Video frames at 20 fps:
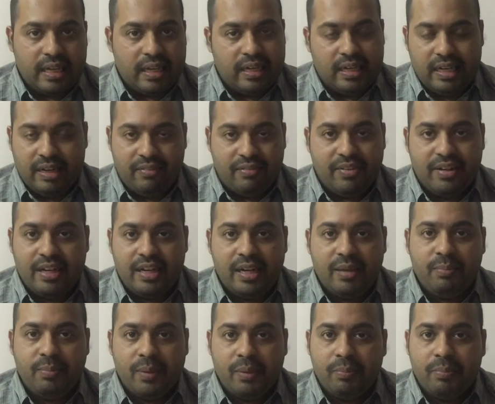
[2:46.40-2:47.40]
definitely
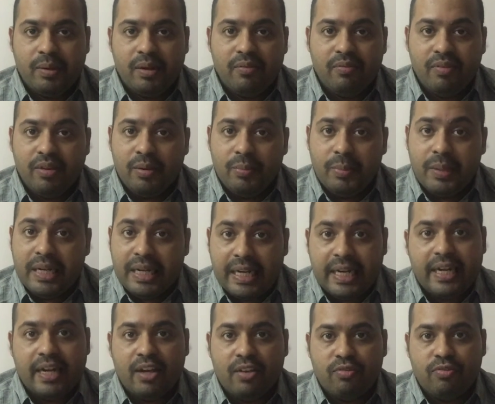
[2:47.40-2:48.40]
people will be in
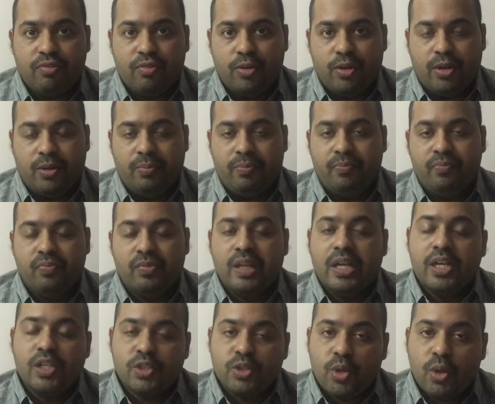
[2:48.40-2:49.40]
need of food.
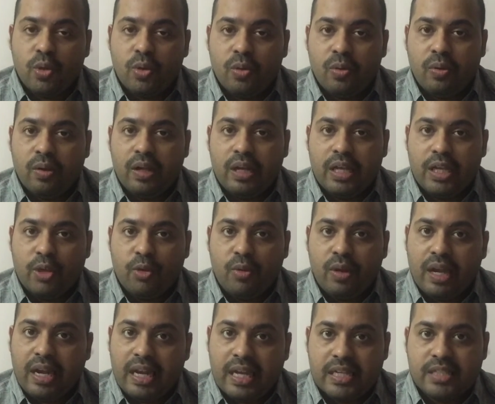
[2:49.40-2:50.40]
So you
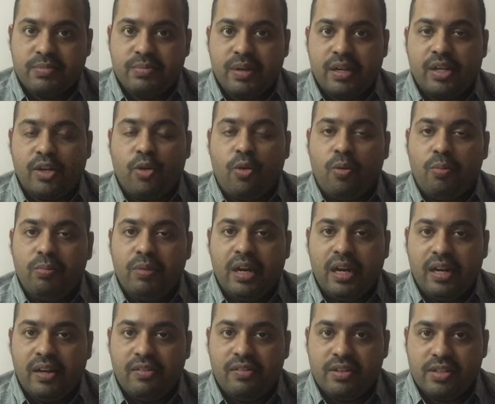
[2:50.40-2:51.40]
can expect home
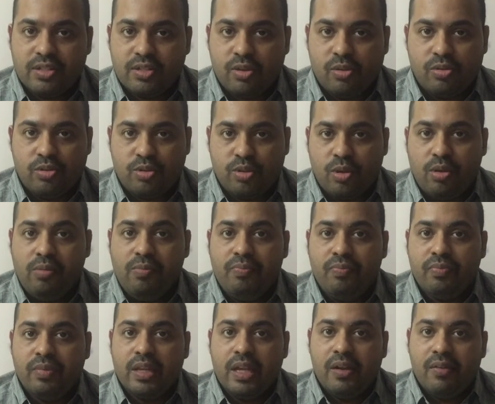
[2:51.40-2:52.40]
deliveries also,
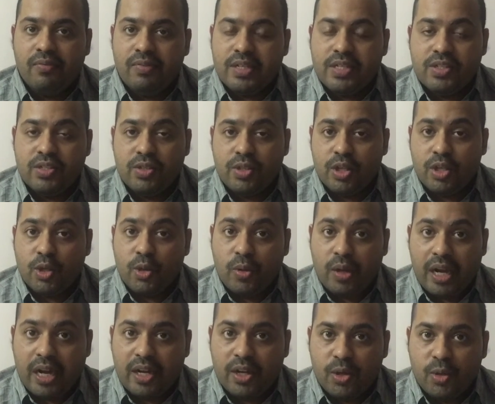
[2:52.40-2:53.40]
which you
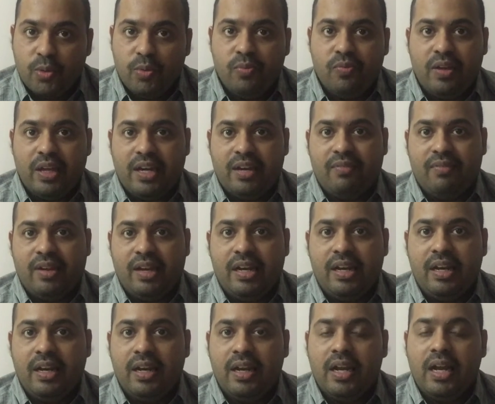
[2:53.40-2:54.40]
can do very
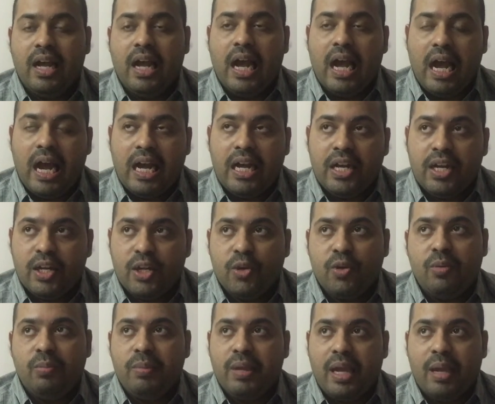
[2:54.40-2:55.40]
well and you
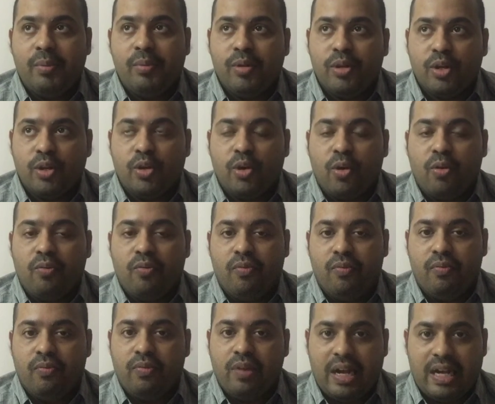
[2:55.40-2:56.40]
will be able to grow
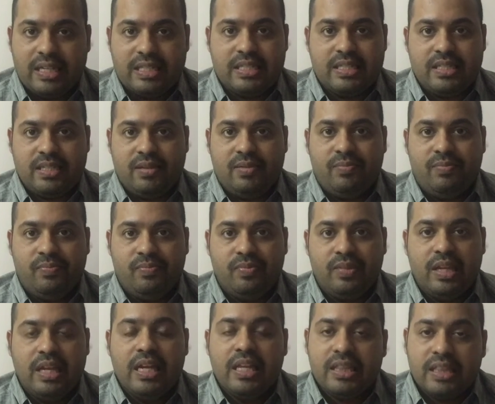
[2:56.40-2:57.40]
fast.
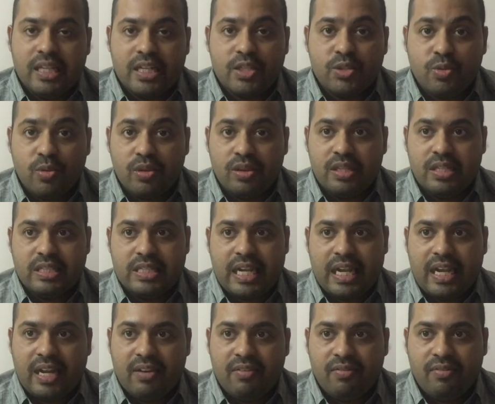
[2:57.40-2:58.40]
That's what the
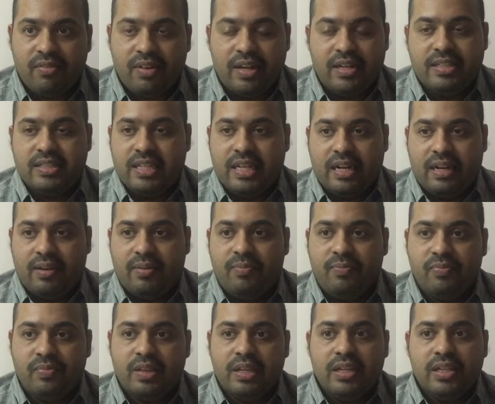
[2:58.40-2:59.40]
second friend said.
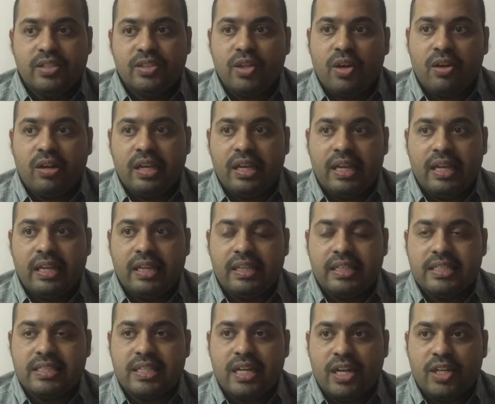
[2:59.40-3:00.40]
So on hearing
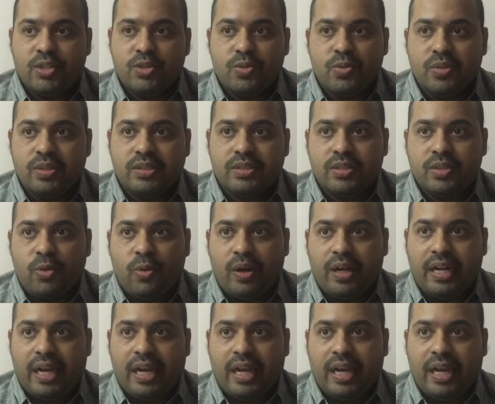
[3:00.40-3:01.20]
this, Raju was quite